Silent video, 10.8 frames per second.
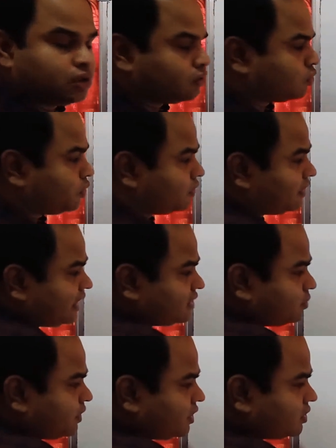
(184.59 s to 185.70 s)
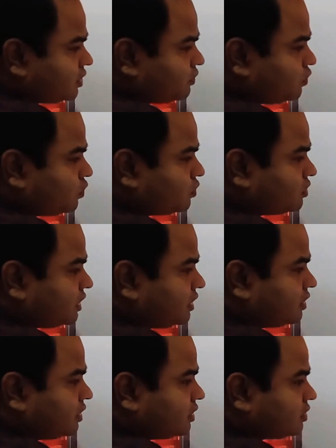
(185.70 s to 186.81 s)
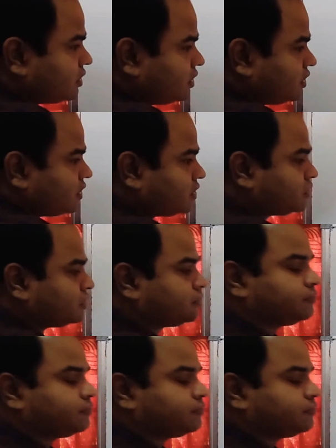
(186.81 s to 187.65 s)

So it will experience a force in this direction.